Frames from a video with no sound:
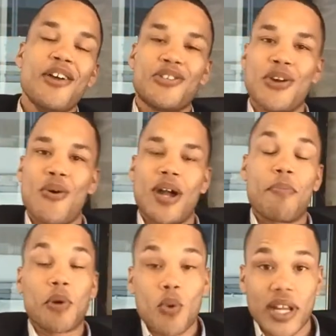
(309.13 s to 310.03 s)
So a
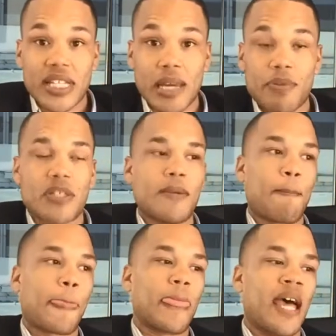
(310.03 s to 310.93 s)
couple quick
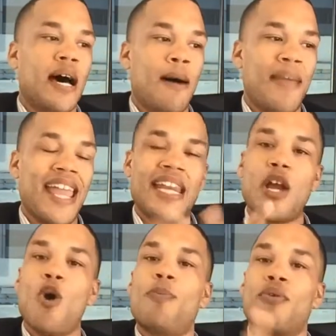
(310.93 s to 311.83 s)
tips.
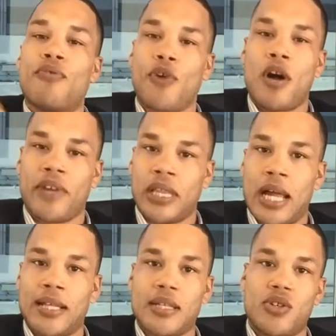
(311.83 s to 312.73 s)
Any open revolving
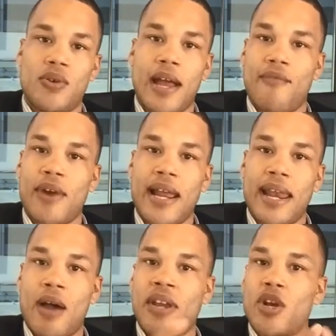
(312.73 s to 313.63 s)
lines that you have right
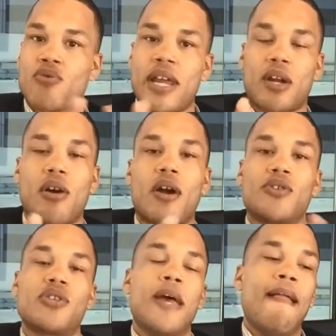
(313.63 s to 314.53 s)
now, any credit
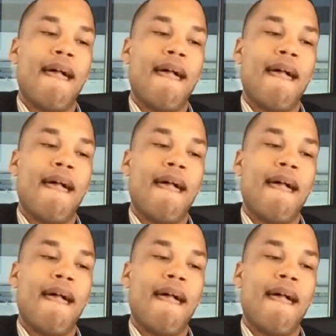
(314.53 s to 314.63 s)
cards,